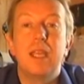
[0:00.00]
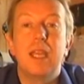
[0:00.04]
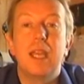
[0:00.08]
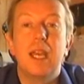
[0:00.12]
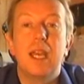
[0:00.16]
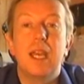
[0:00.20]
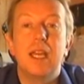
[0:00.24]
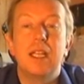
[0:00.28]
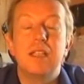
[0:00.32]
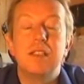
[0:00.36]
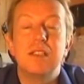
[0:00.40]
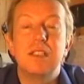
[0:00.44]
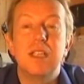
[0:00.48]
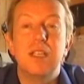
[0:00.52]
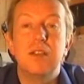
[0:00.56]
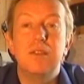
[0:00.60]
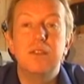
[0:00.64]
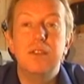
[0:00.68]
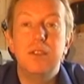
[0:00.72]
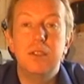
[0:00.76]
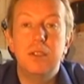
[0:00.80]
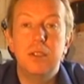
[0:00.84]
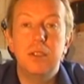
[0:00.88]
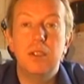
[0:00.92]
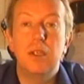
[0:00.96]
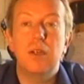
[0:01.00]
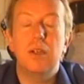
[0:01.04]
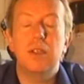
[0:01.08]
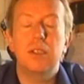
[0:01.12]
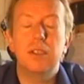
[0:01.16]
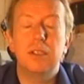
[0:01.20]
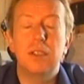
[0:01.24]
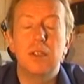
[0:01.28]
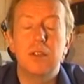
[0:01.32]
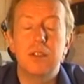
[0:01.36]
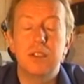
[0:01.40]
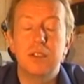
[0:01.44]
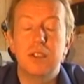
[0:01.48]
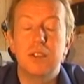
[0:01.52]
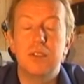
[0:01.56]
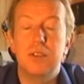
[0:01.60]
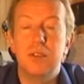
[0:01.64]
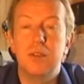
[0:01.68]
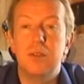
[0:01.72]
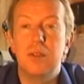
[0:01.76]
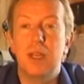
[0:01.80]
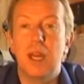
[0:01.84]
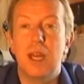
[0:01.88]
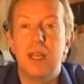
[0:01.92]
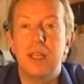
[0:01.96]
And if you can, guys can
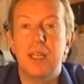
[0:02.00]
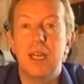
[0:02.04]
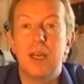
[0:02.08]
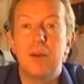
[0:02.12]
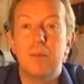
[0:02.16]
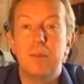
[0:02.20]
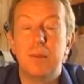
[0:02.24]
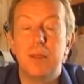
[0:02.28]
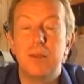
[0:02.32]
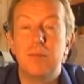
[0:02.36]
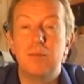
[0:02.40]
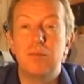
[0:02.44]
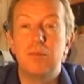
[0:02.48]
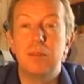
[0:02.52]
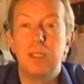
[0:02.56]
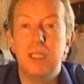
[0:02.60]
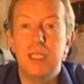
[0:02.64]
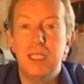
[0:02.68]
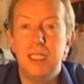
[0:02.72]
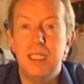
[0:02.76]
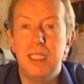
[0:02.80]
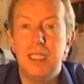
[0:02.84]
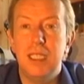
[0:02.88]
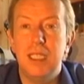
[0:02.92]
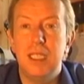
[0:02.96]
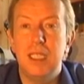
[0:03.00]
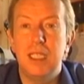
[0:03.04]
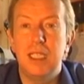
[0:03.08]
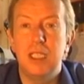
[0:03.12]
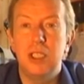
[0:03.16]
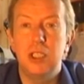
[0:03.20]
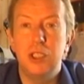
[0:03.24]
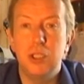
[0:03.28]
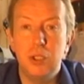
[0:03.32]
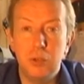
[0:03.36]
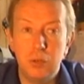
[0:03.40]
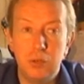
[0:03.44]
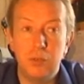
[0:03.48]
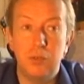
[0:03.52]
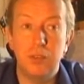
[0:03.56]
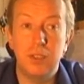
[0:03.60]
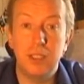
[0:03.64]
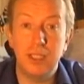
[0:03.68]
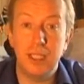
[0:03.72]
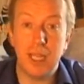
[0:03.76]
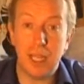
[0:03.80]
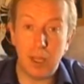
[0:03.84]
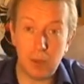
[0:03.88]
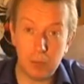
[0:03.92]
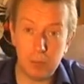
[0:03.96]
do that, that would be really useful
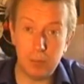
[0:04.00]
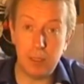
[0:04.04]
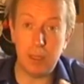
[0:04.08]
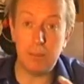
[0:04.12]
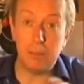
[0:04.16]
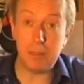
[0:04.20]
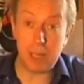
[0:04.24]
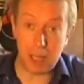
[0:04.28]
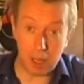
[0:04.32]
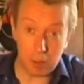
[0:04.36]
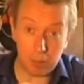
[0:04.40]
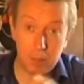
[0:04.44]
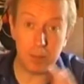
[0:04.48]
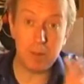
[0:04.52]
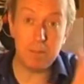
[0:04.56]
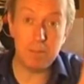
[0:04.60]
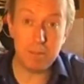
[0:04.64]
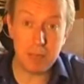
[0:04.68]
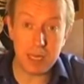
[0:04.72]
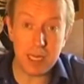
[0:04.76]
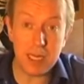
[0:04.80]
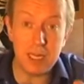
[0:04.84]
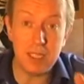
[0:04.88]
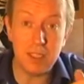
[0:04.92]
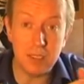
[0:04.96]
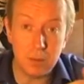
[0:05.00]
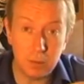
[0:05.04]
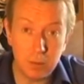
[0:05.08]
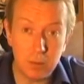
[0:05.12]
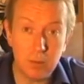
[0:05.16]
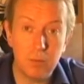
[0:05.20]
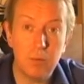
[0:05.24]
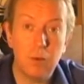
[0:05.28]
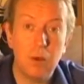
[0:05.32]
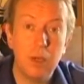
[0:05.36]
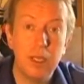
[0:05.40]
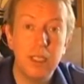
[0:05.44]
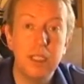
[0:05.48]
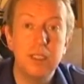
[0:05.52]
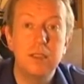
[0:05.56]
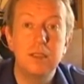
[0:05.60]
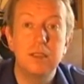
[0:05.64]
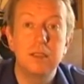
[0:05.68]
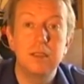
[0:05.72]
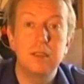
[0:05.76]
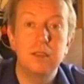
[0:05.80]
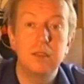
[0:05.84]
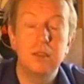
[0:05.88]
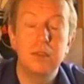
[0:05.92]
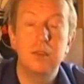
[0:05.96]
in helping me to provide
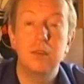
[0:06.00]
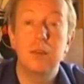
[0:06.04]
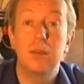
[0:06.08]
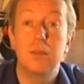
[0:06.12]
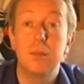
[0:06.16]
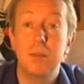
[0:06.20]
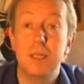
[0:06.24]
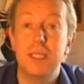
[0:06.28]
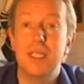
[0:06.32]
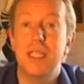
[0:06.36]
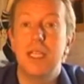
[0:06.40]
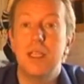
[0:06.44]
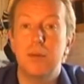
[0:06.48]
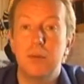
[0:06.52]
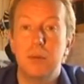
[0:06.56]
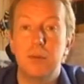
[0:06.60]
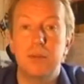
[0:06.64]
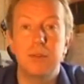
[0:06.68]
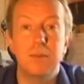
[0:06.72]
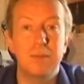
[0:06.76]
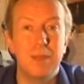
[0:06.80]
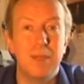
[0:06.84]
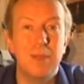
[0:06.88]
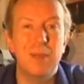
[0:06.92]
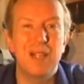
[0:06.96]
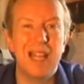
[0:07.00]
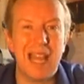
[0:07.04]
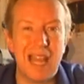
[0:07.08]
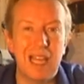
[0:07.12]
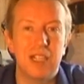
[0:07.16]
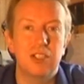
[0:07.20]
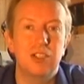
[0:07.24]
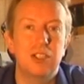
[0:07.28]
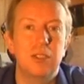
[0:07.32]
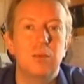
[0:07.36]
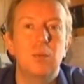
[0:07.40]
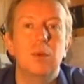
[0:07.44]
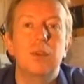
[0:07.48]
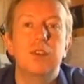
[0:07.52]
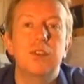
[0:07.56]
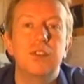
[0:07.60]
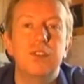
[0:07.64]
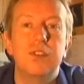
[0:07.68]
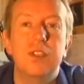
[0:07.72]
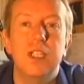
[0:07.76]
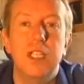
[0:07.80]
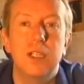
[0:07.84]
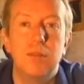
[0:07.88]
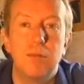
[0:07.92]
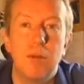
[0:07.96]
sort of the materials that people actually want to
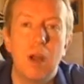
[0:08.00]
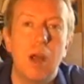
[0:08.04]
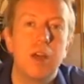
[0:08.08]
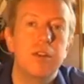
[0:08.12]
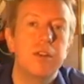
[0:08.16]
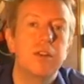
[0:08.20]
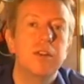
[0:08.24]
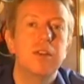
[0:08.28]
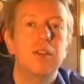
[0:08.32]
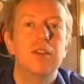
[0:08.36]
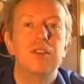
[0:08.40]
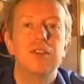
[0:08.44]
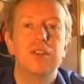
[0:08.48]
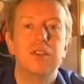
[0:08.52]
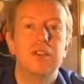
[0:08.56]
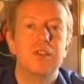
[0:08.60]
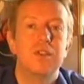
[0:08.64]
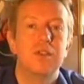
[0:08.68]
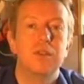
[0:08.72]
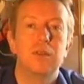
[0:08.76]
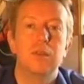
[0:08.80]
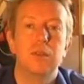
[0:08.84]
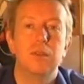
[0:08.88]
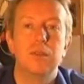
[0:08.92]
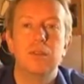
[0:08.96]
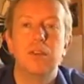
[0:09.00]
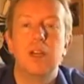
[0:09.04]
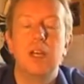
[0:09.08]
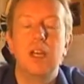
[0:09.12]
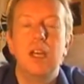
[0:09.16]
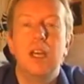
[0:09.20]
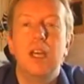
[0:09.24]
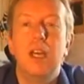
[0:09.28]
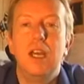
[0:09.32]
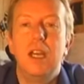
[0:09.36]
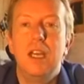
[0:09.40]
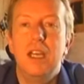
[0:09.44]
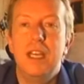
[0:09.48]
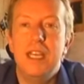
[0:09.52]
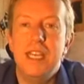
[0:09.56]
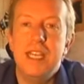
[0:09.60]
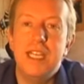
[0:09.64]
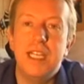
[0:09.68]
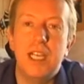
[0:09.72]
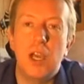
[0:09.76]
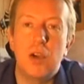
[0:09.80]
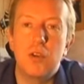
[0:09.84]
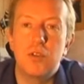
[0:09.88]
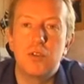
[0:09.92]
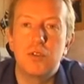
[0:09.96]
see rather than just sort of
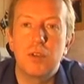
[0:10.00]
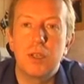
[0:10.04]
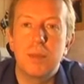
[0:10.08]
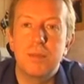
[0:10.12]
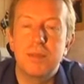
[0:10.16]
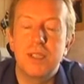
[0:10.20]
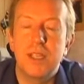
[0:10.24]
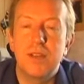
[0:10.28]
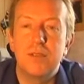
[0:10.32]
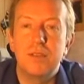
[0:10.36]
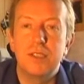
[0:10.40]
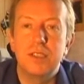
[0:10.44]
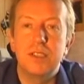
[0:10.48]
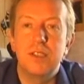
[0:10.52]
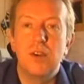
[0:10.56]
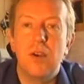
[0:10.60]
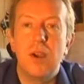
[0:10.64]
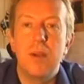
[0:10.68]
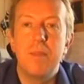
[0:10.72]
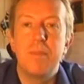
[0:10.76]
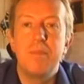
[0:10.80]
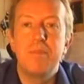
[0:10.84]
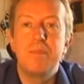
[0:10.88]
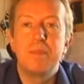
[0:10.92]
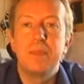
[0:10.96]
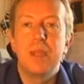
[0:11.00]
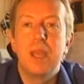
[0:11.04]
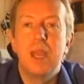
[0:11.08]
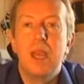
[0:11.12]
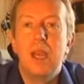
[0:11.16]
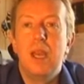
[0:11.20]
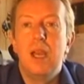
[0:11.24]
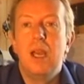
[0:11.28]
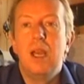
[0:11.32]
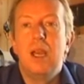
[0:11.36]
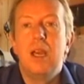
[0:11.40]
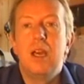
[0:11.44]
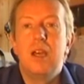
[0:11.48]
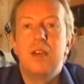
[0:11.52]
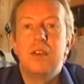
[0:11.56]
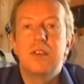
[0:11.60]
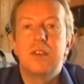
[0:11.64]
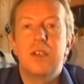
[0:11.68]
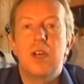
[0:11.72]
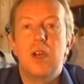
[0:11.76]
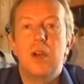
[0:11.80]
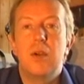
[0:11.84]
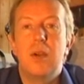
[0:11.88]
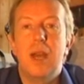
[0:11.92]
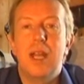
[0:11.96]
ego trips every time.
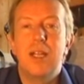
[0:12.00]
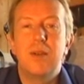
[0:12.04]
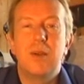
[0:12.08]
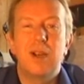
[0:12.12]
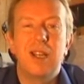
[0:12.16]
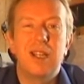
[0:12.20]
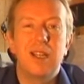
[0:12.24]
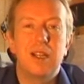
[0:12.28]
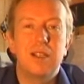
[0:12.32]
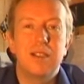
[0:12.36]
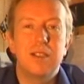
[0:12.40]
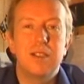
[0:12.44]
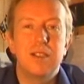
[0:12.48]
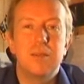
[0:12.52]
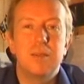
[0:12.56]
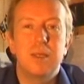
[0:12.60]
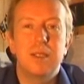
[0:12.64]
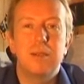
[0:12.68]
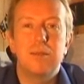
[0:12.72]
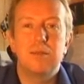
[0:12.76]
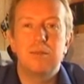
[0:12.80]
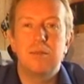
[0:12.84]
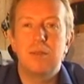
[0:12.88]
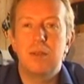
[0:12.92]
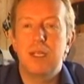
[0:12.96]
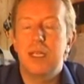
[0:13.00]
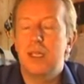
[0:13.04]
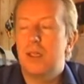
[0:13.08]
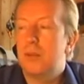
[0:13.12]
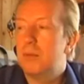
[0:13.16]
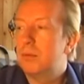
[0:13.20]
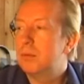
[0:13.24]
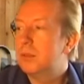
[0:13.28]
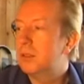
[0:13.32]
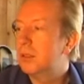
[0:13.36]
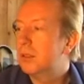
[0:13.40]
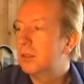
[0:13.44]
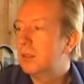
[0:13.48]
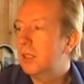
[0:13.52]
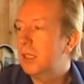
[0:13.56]
So anyway, this has been a right old